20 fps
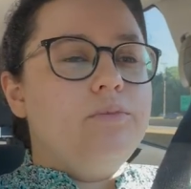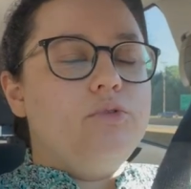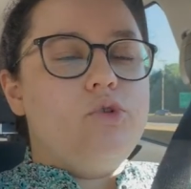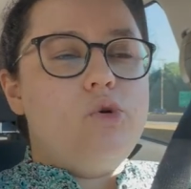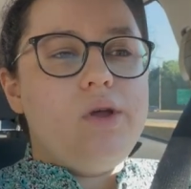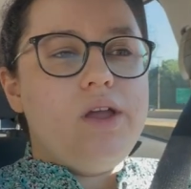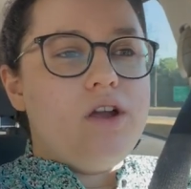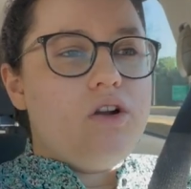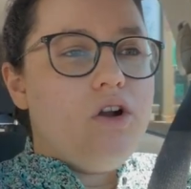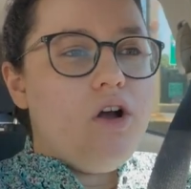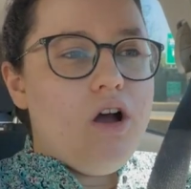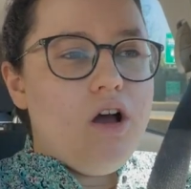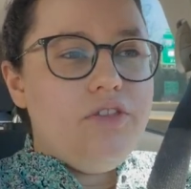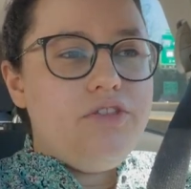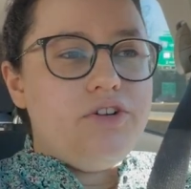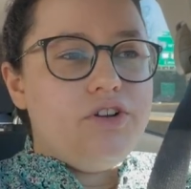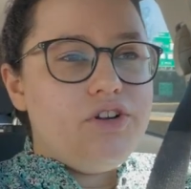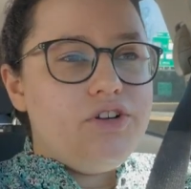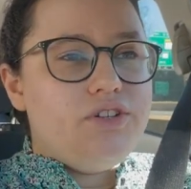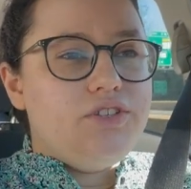queer
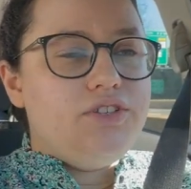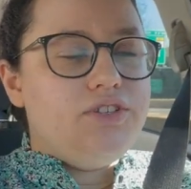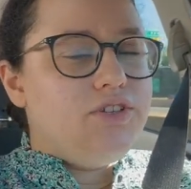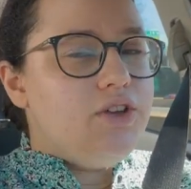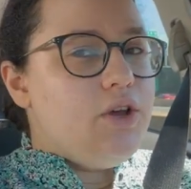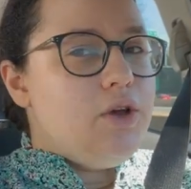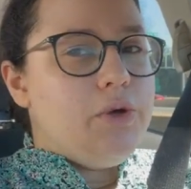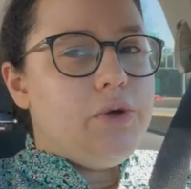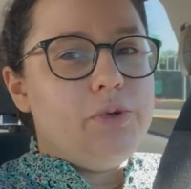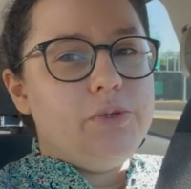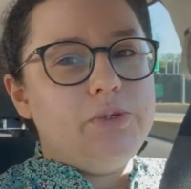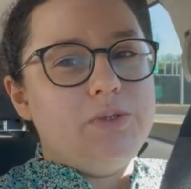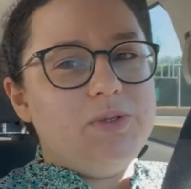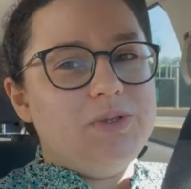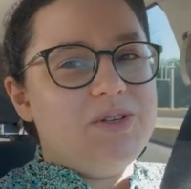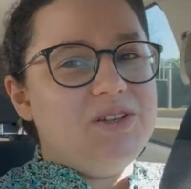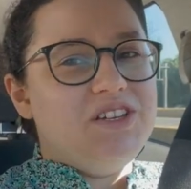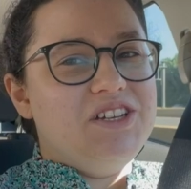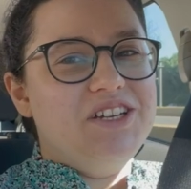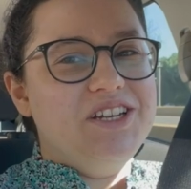authors
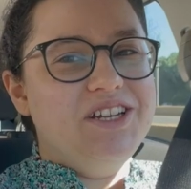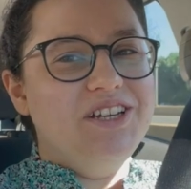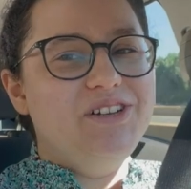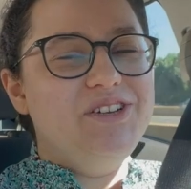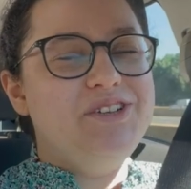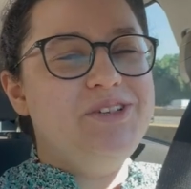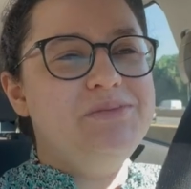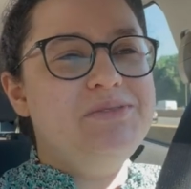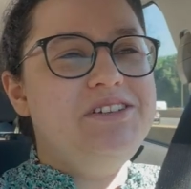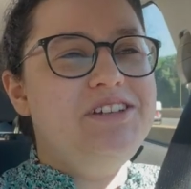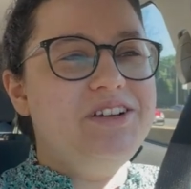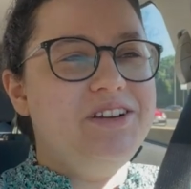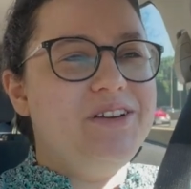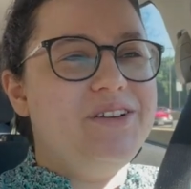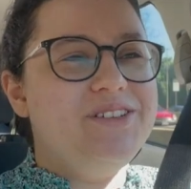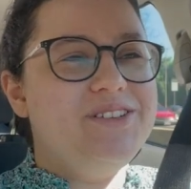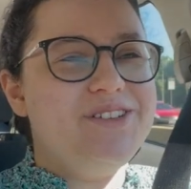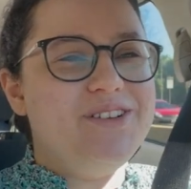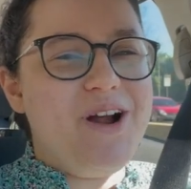whose materials